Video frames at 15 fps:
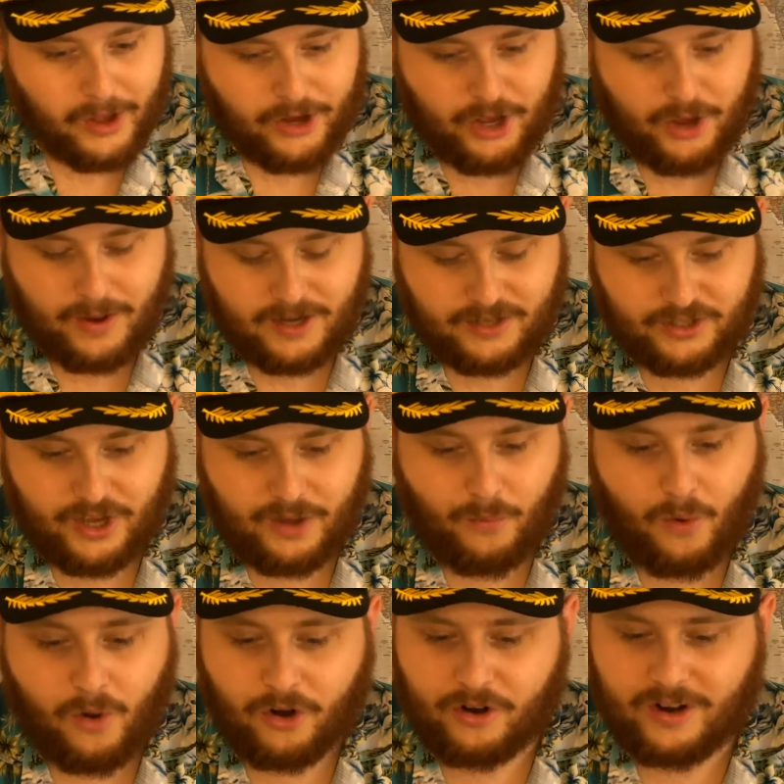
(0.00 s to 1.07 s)
You ask him,
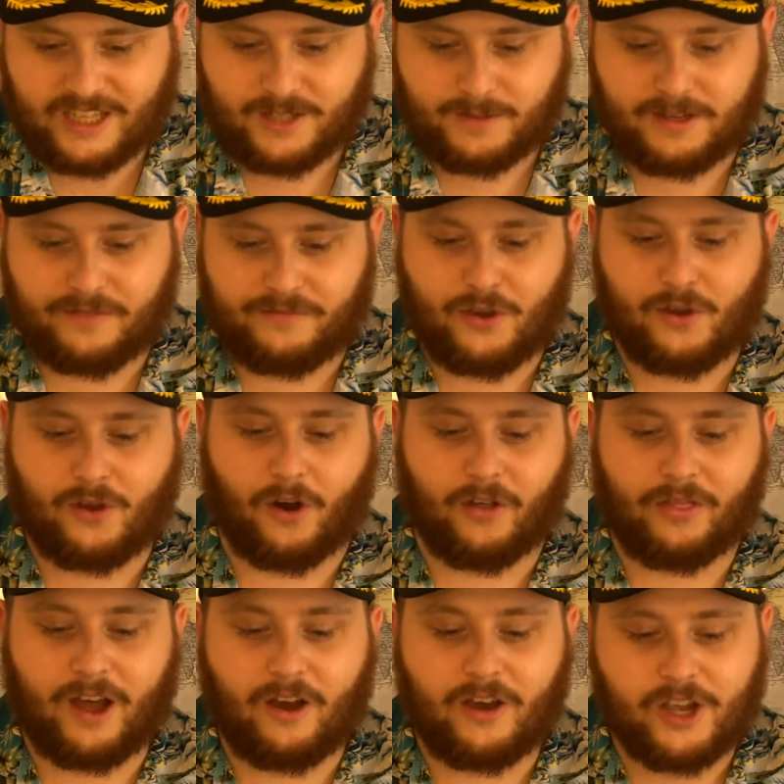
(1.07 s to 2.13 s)
what crisps have you
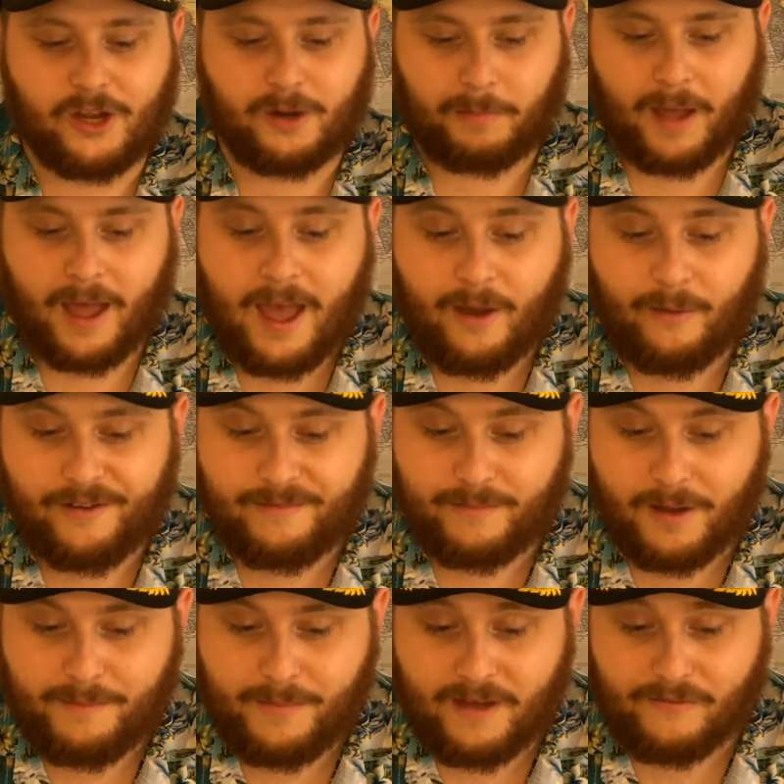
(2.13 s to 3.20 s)
got that I could pair with
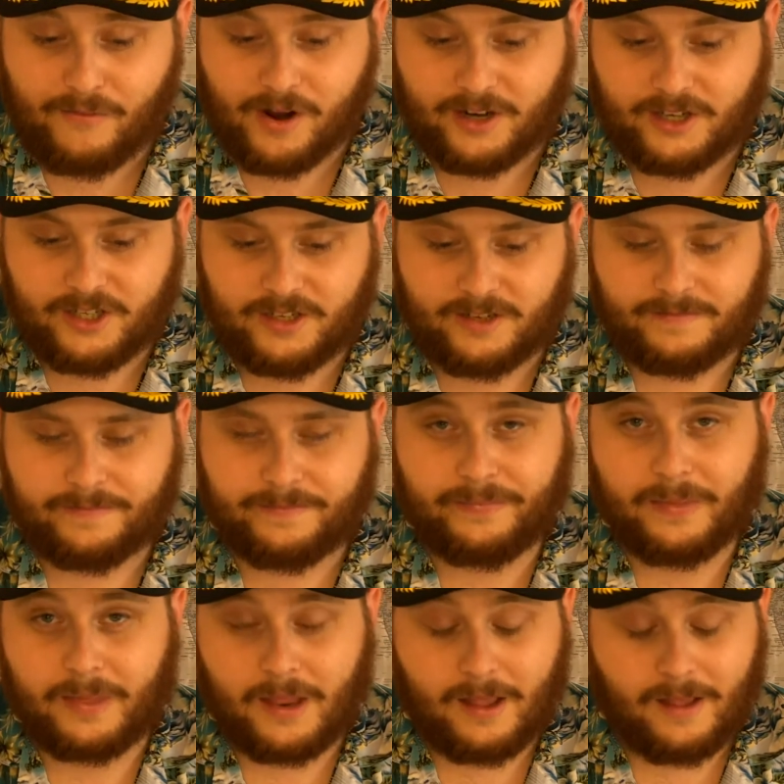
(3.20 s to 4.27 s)
my beverage?
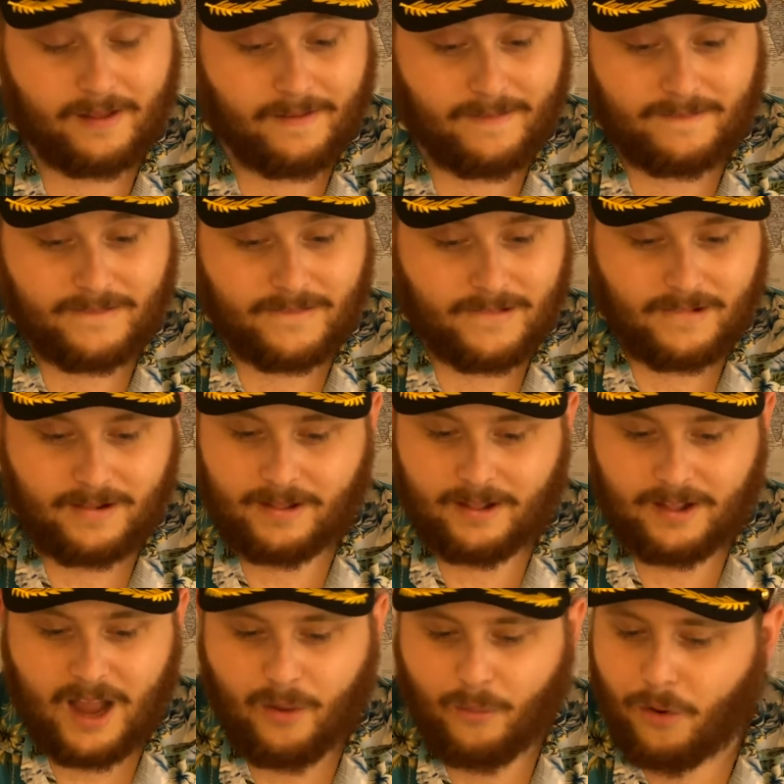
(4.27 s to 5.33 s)

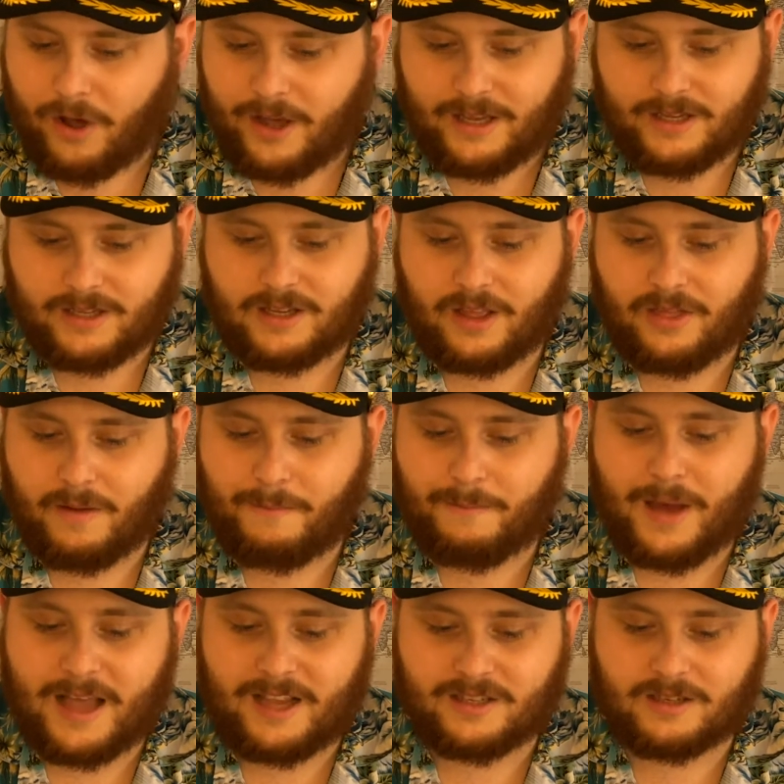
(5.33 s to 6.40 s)
Now, what is the
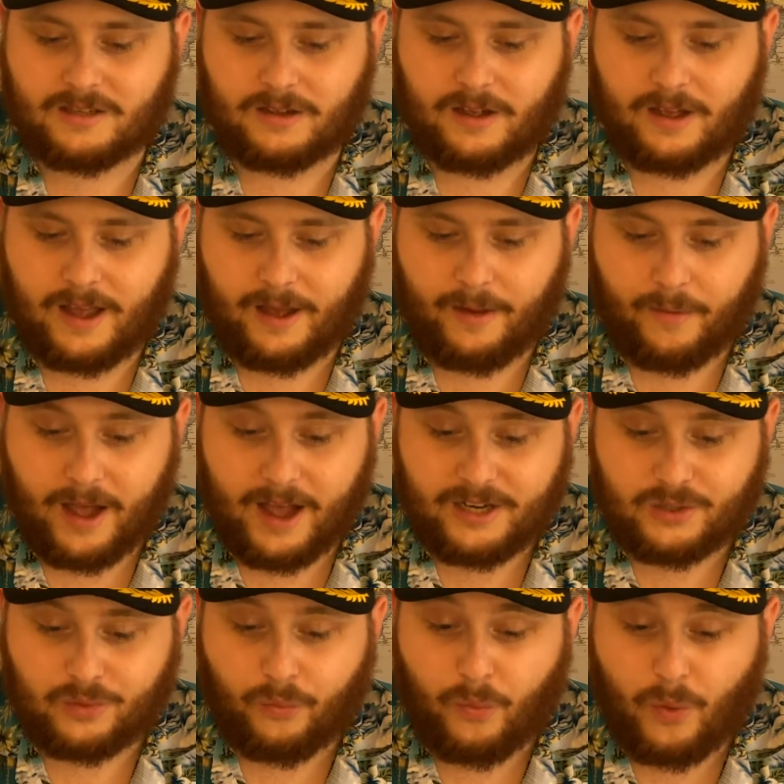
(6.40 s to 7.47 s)
best
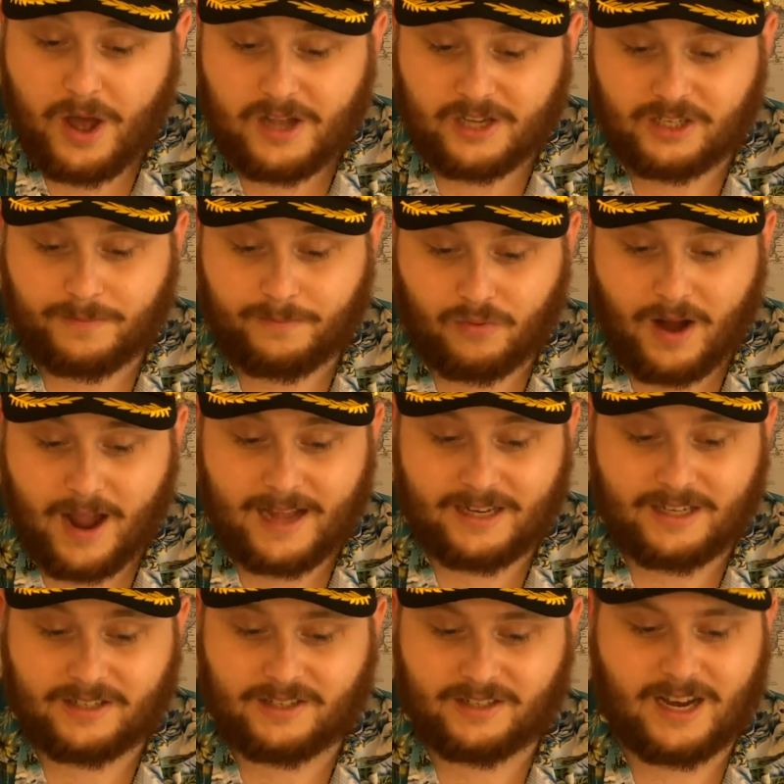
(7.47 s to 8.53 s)
and worst
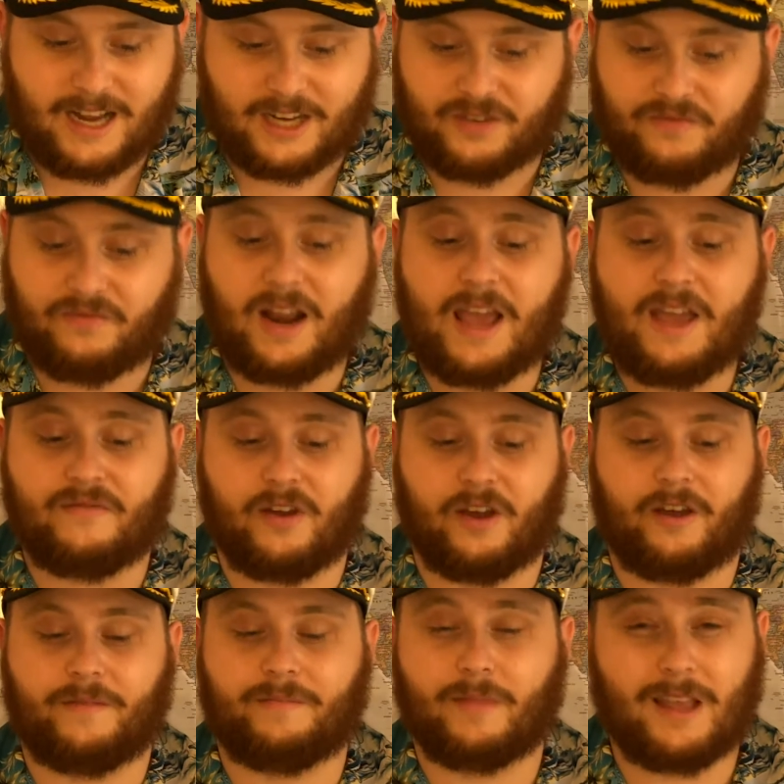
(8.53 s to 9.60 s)
brand slash
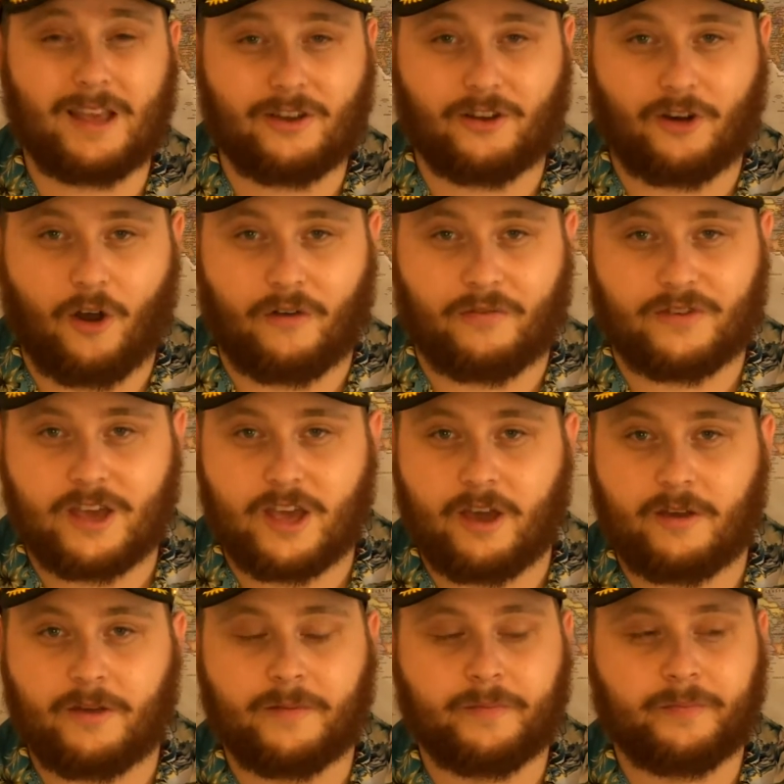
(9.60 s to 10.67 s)
flavour he could offer
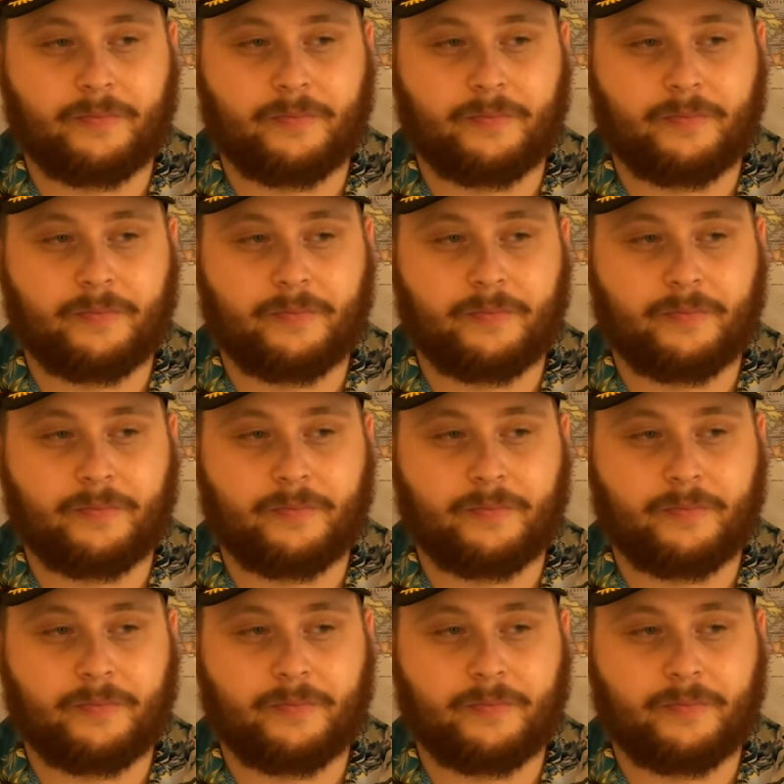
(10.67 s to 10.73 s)
you?